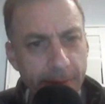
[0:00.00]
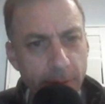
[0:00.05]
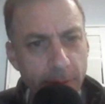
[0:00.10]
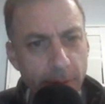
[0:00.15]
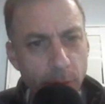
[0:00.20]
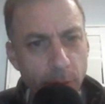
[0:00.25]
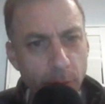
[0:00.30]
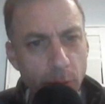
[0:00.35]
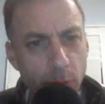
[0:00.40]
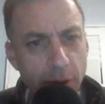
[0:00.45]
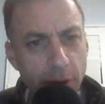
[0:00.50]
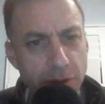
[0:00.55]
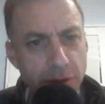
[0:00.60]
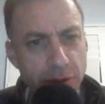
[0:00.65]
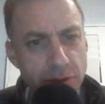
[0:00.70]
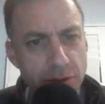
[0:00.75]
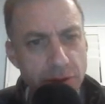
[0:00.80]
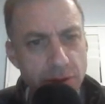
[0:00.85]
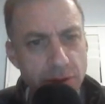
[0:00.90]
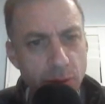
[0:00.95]
one
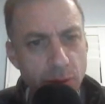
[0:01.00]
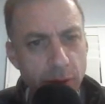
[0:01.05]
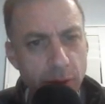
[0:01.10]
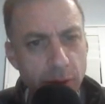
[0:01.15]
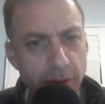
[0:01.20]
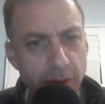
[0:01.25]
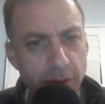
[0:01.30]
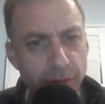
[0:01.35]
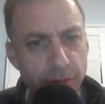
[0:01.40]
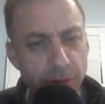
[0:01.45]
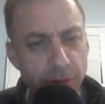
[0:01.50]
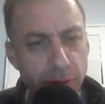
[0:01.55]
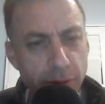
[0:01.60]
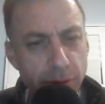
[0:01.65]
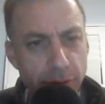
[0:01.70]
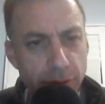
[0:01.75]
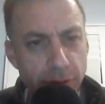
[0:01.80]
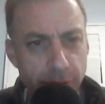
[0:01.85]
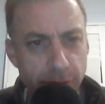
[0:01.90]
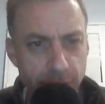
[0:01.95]
square further
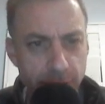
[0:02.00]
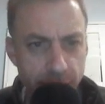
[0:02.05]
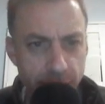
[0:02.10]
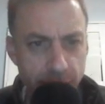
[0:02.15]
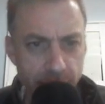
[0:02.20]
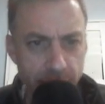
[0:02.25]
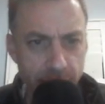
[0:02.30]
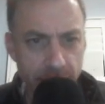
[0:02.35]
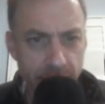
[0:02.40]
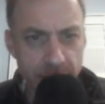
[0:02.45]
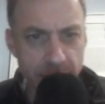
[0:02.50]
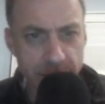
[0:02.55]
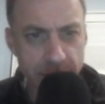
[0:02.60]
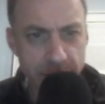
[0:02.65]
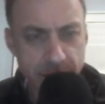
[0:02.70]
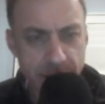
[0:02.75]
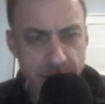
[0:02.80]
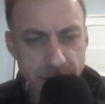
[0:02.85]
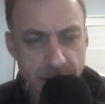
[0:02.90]
across.